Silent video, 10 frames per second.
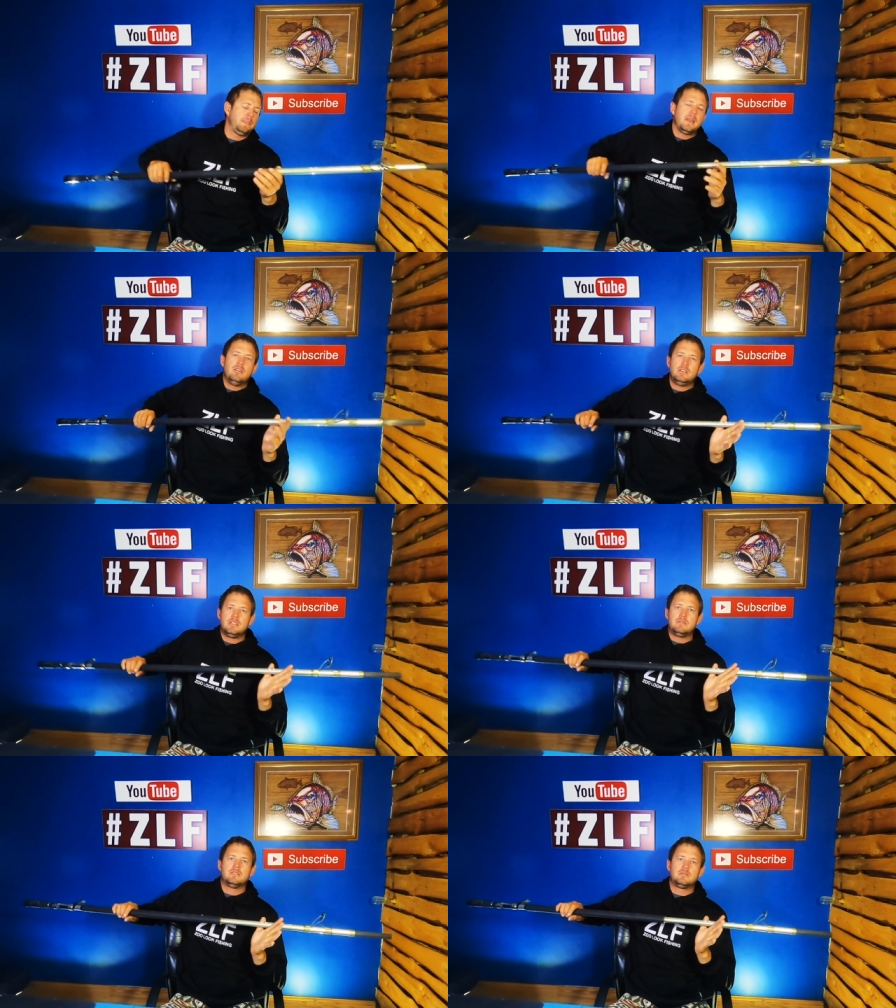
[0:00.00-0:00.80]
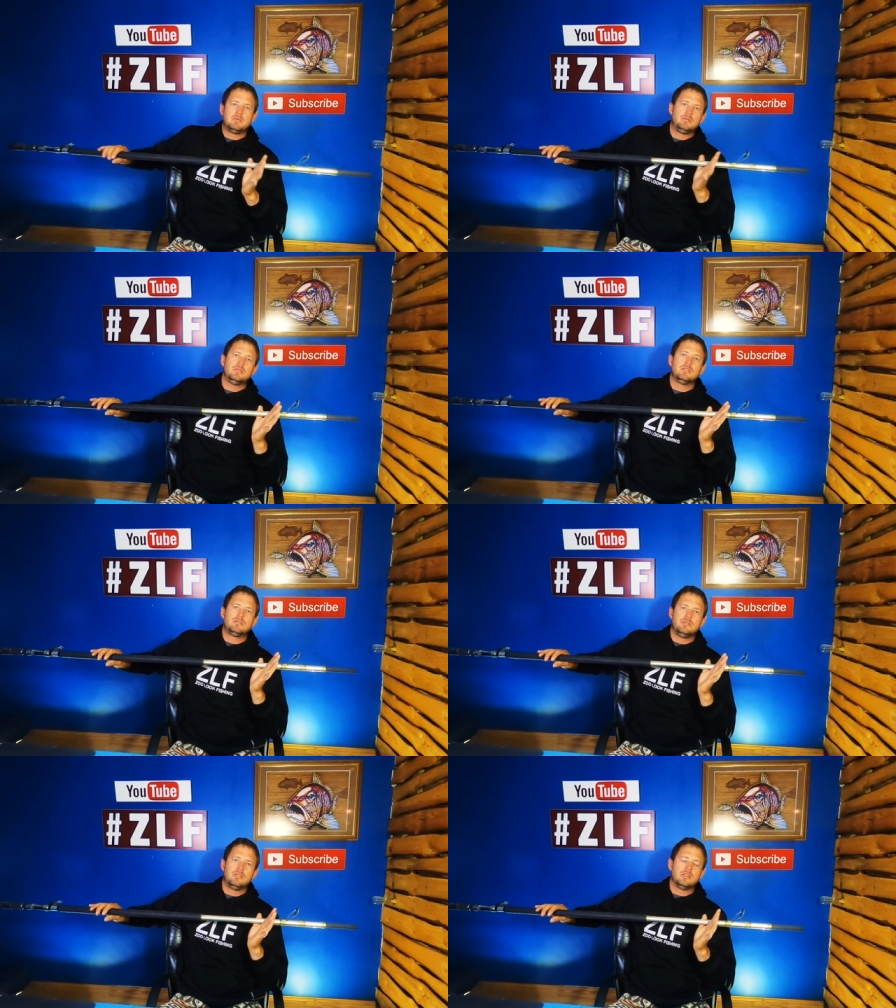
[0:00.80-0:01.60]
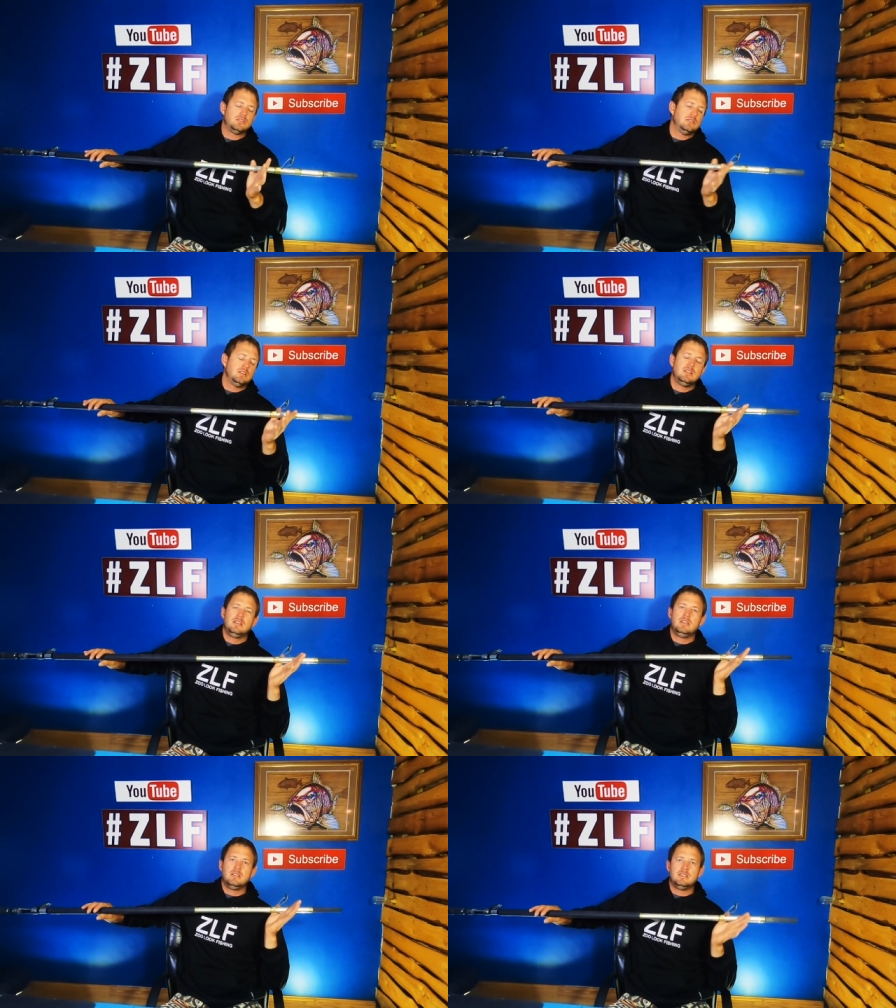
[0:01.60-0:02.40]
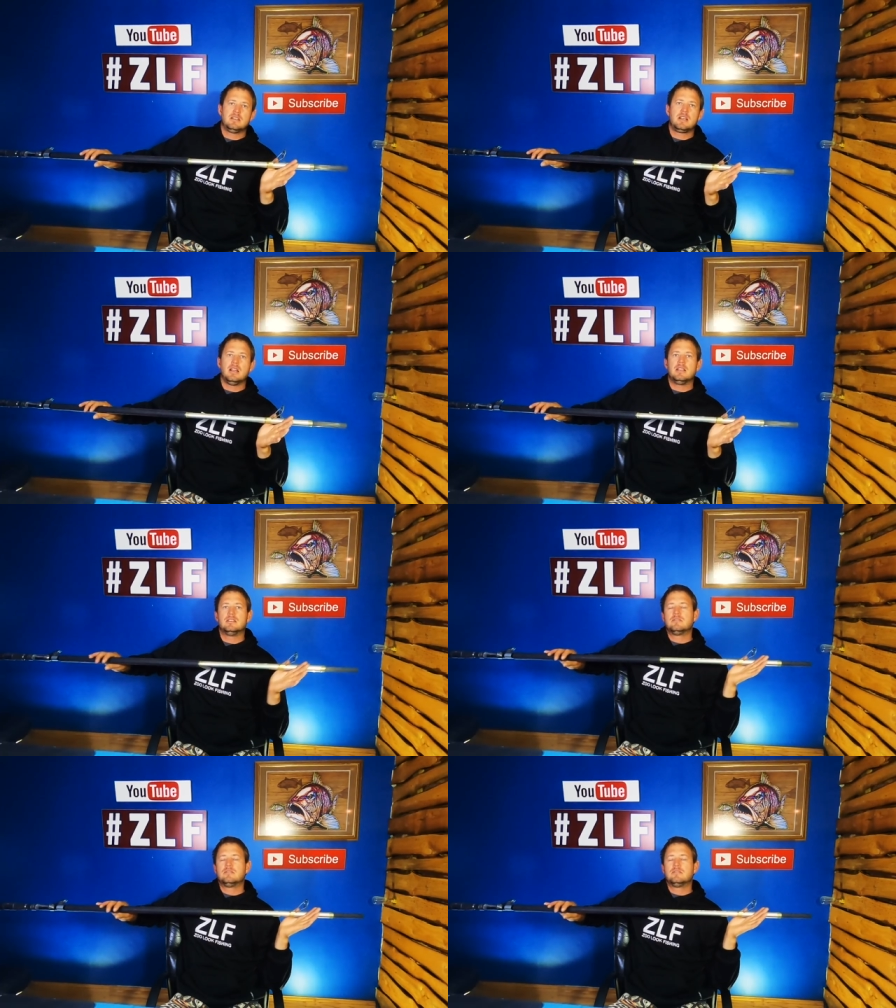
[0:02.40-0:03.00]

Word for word: only difference between the two rods is the color.